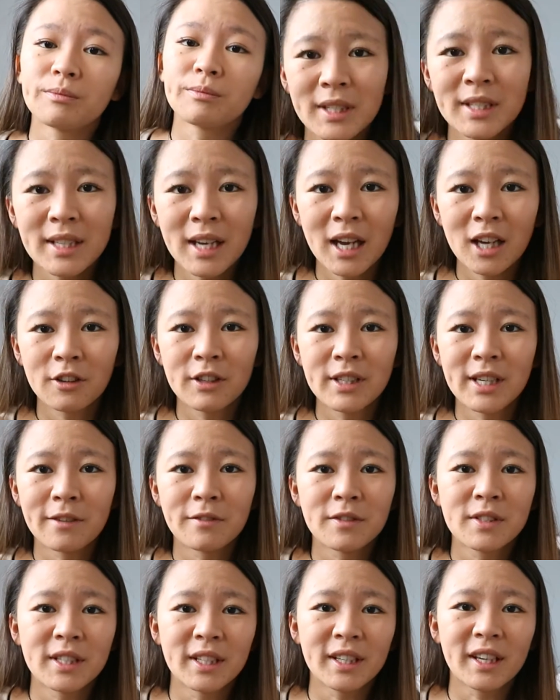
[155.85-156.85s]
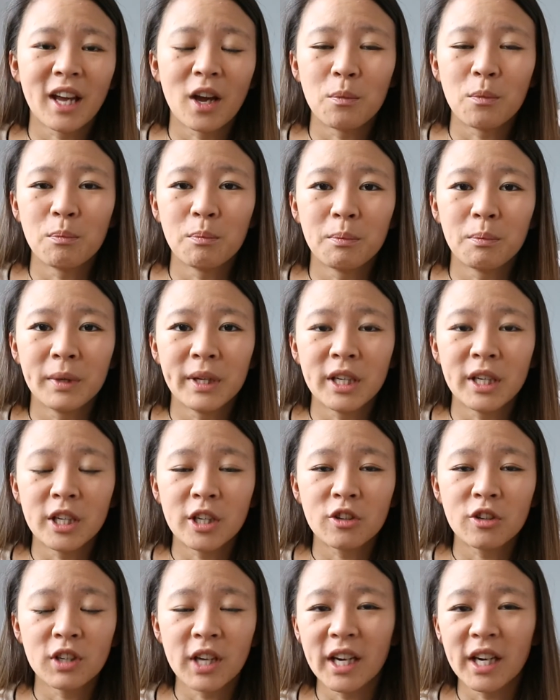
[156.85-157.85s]
This calorie deficit can
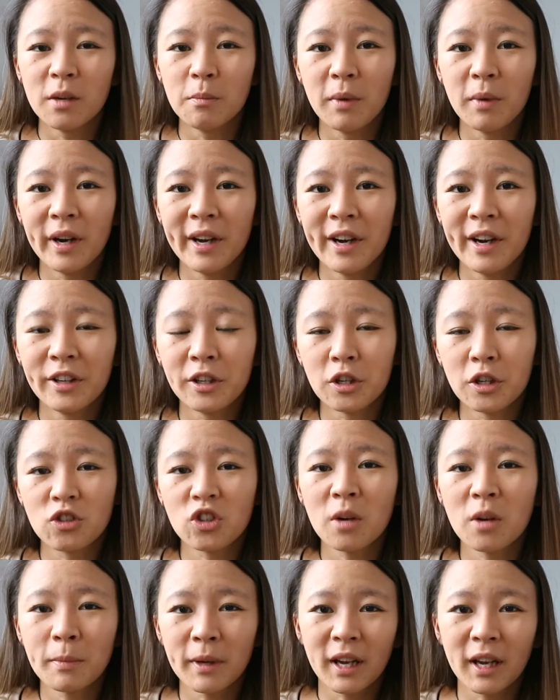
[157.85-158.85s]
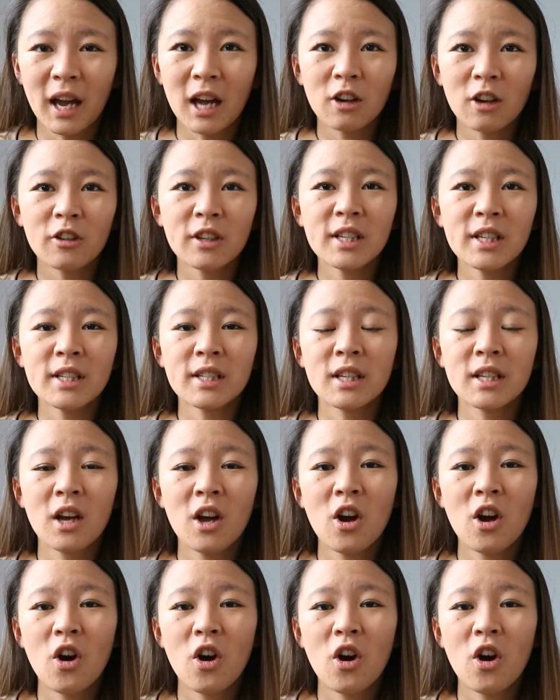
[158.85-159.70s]
be created by either dropping calories